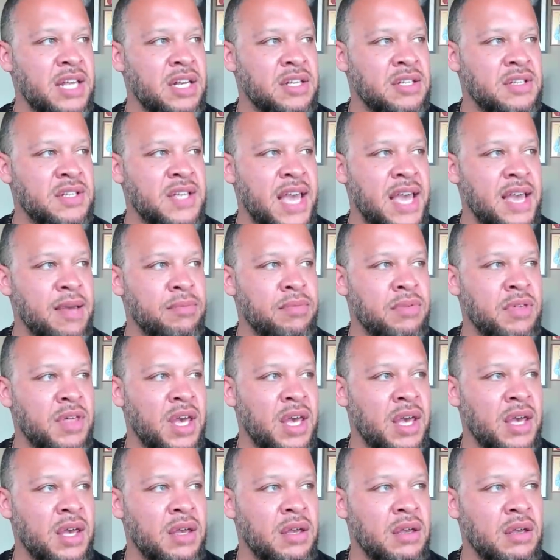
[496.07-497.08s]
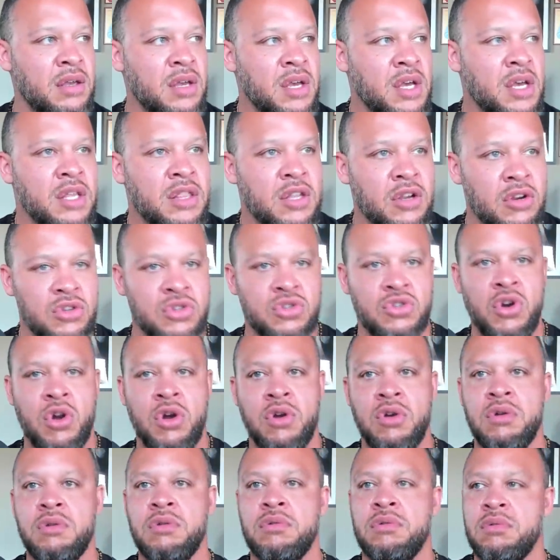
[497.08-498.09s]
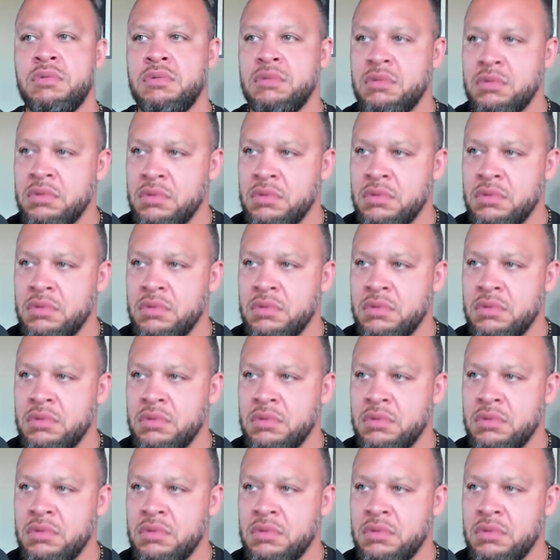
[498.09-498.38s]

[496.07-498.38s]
the same thing. There's certain